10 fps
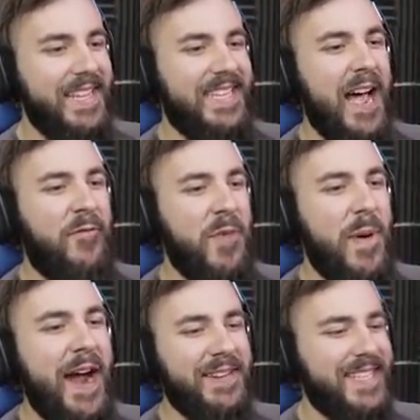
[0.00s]
Time for the
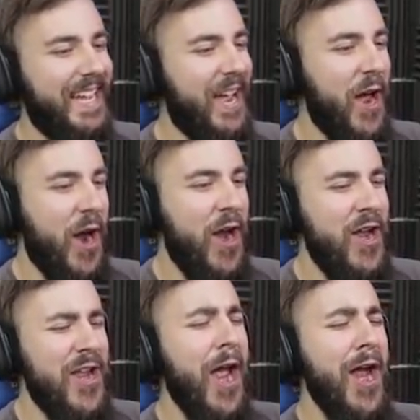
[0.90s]
Parasite!
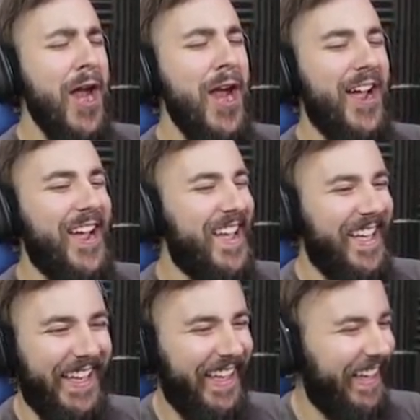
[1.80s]
Hey,
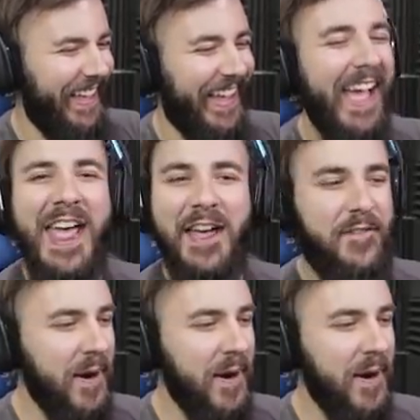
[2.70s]
yeah!